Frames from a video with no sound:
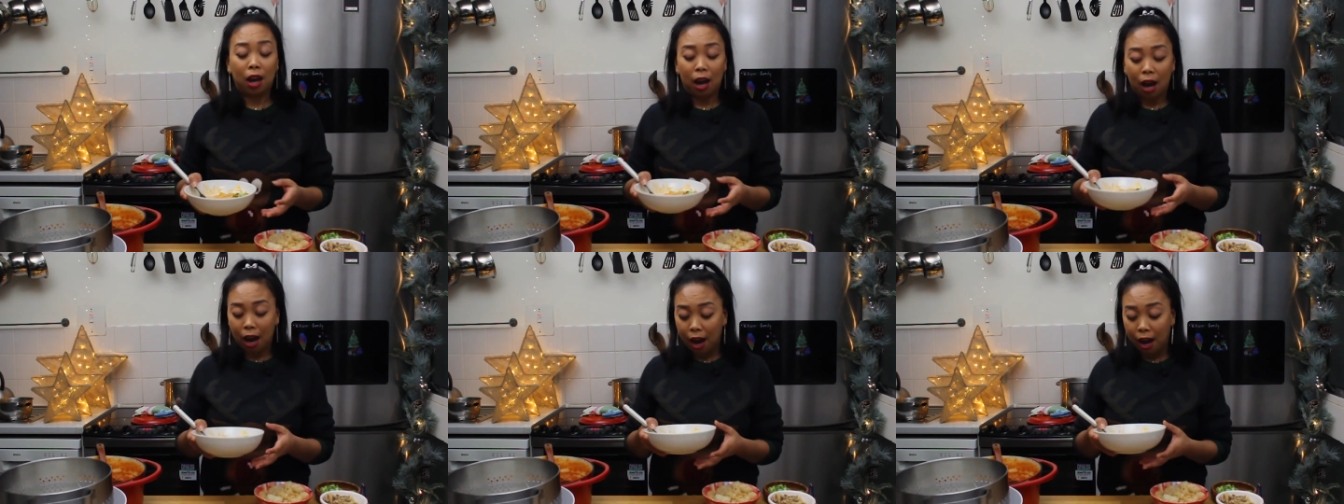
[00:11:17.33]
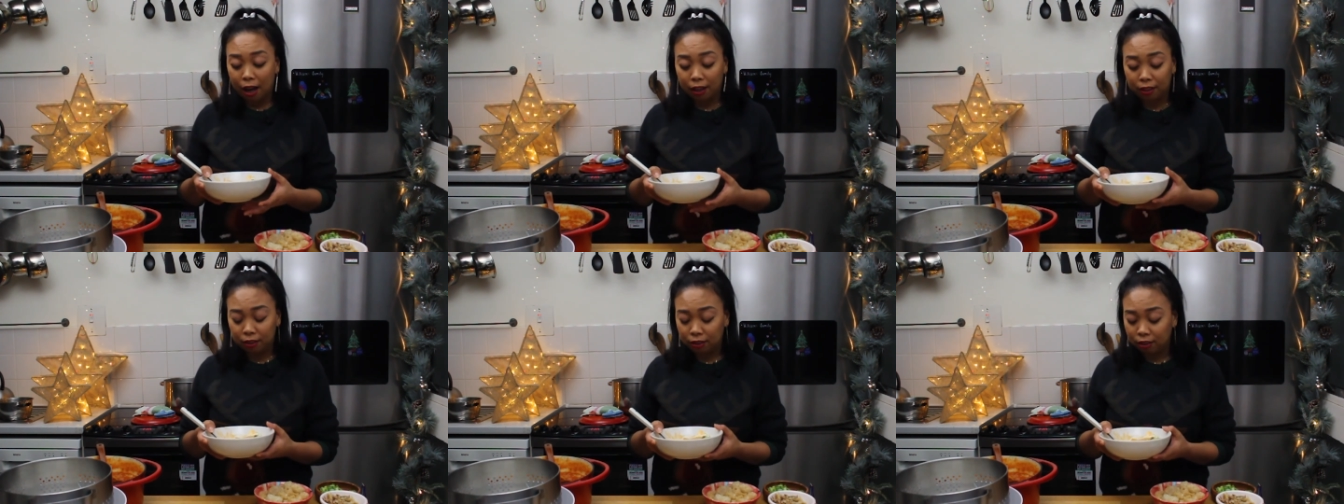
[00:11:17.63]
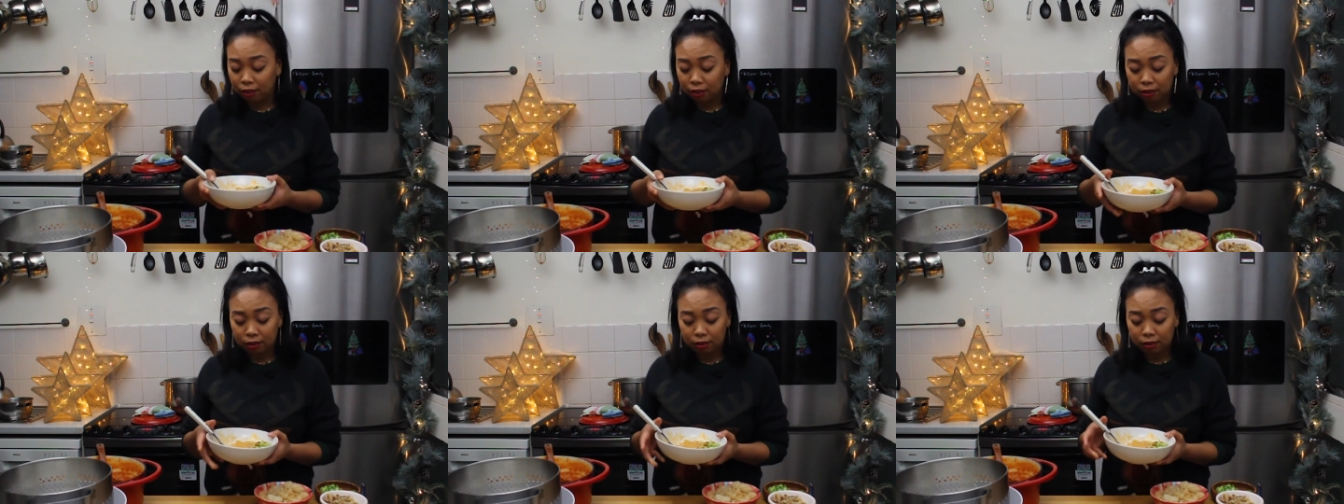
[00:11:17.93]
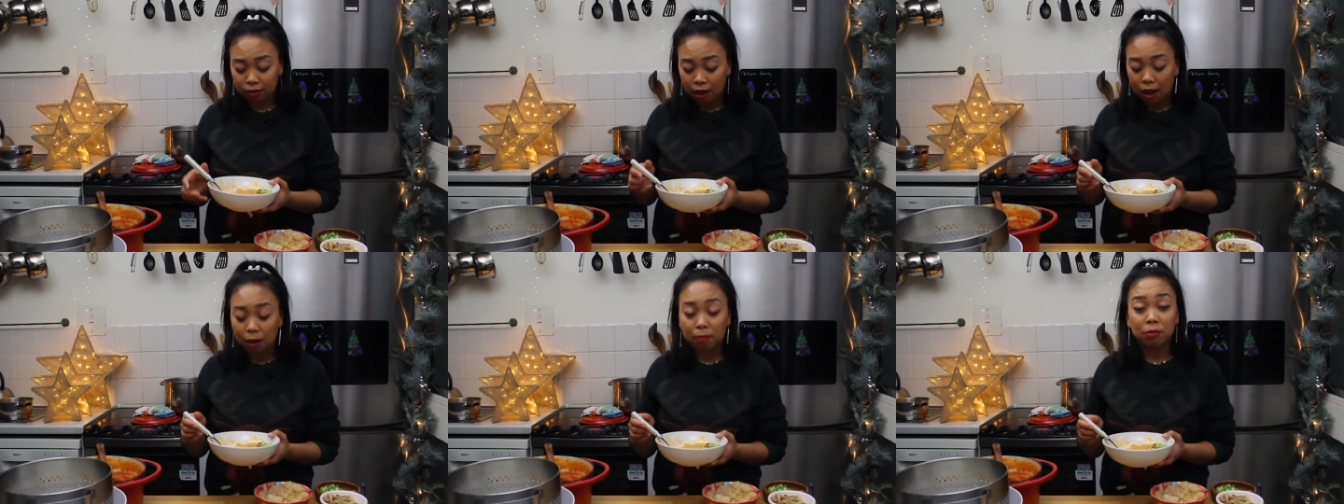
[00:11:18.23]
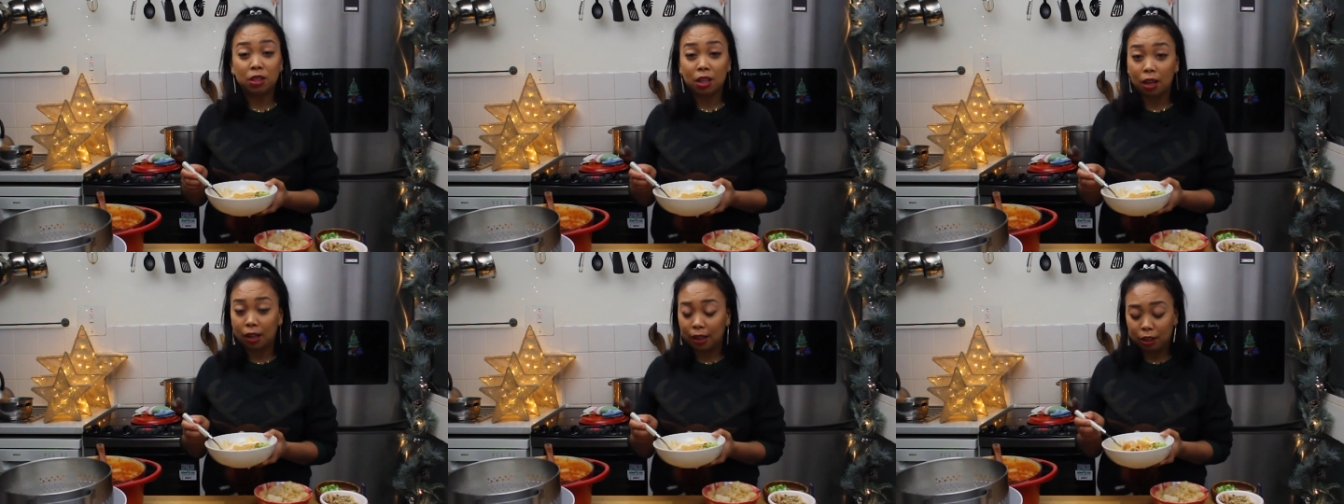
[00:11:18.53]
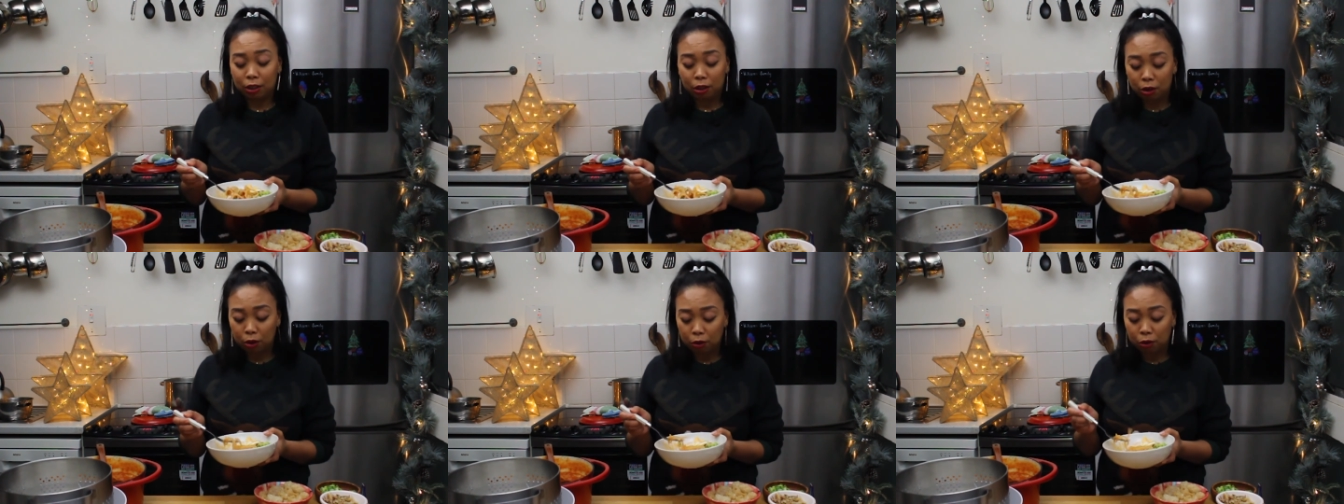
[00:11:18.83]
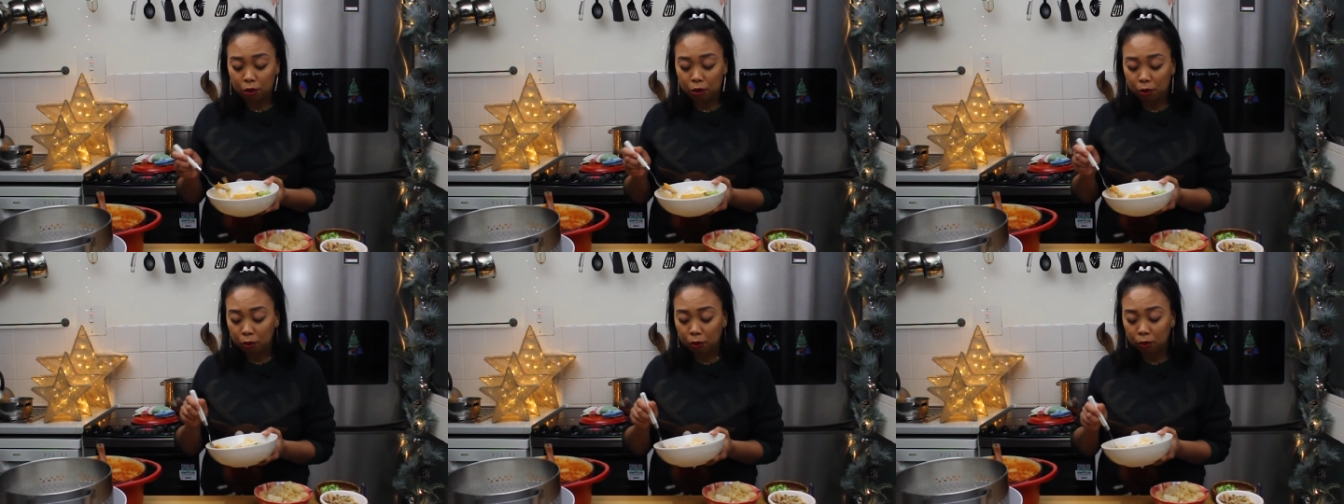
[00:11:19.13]
and I'm telling you,
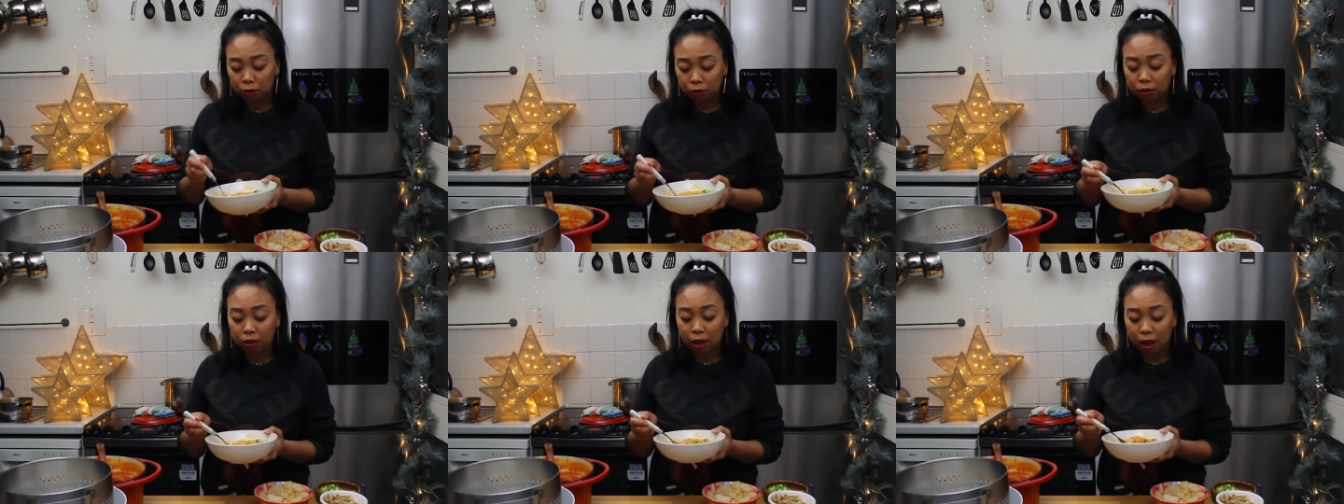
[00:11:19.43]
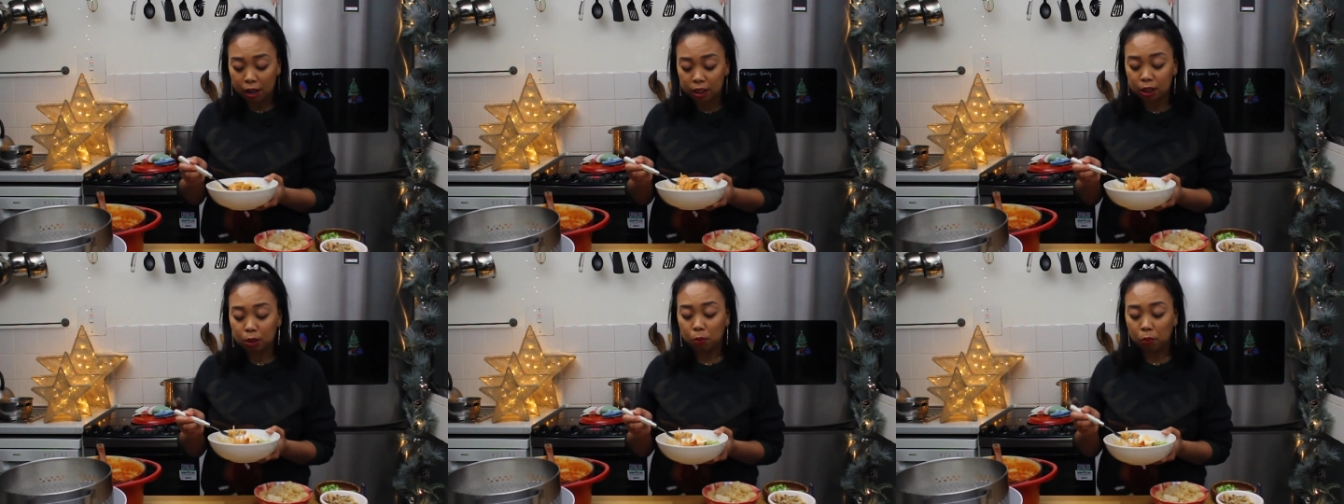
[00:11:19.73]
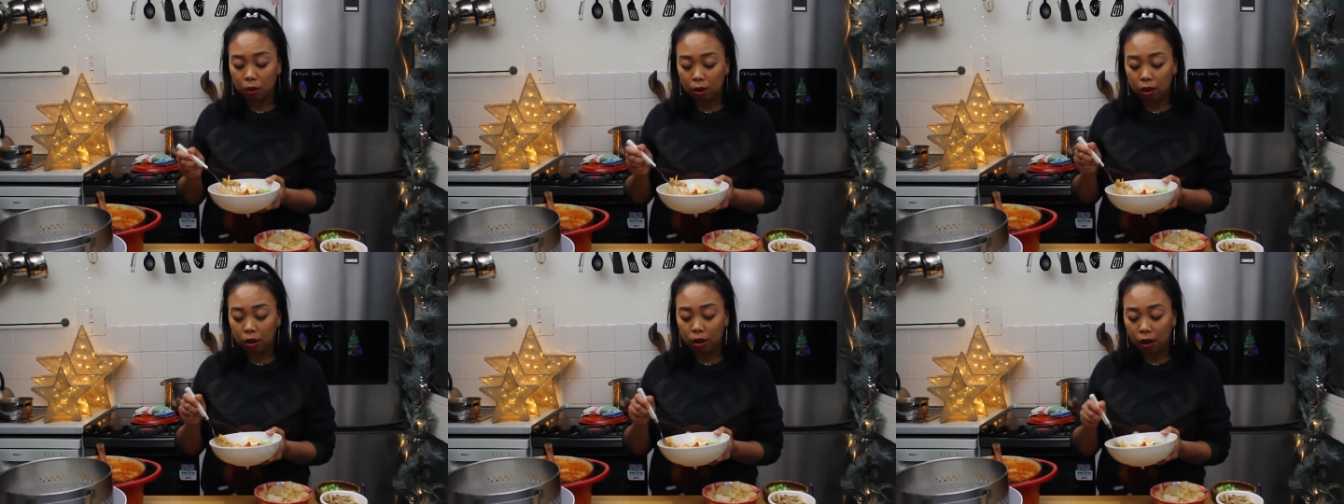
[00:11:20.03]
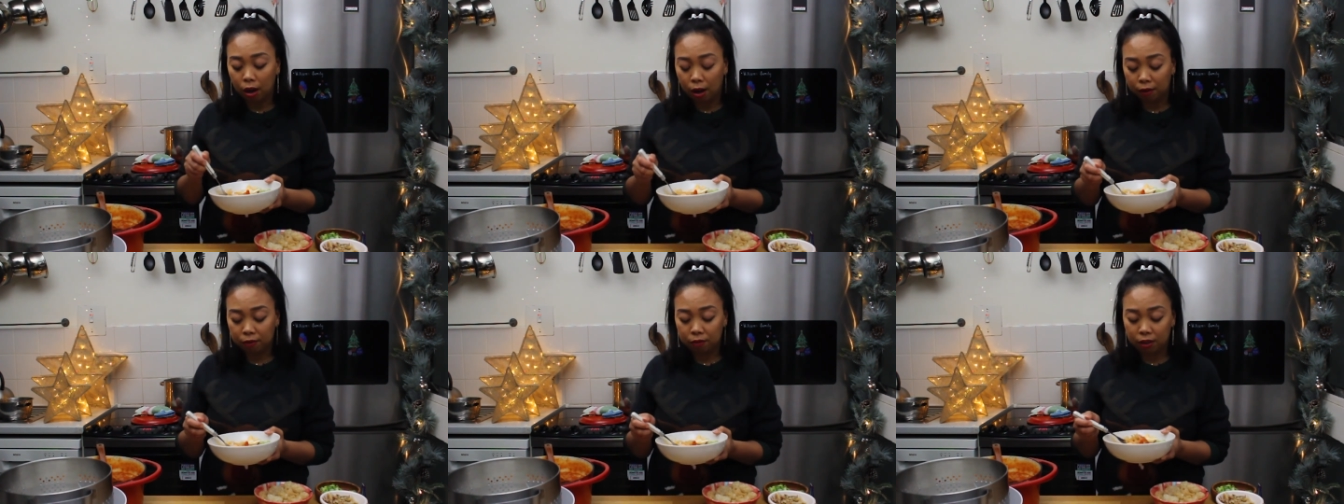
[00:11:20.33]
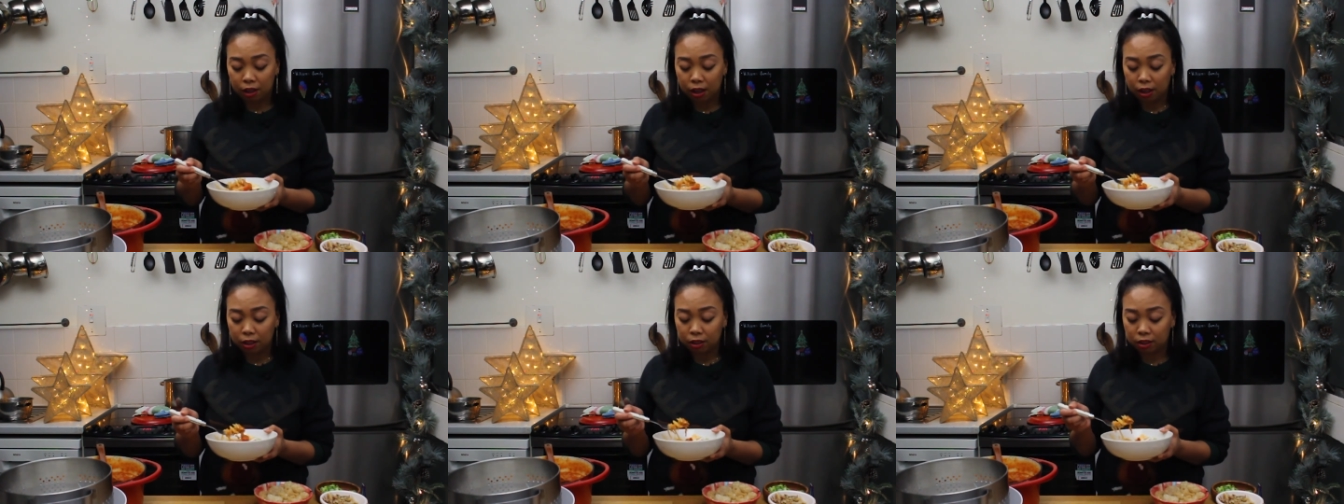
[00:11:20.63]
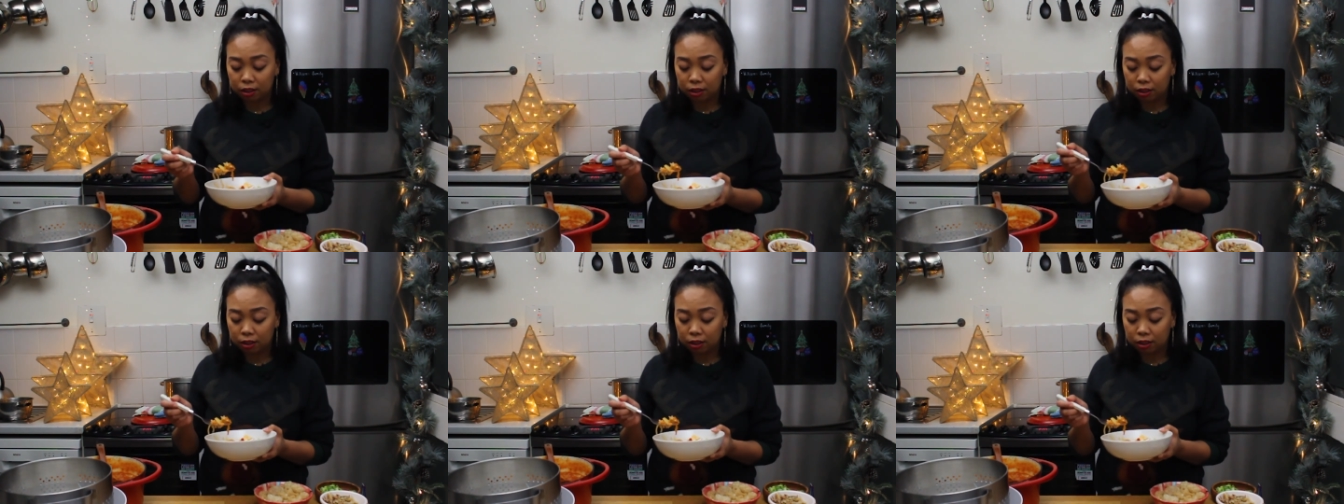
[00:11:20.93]
your guests will love this.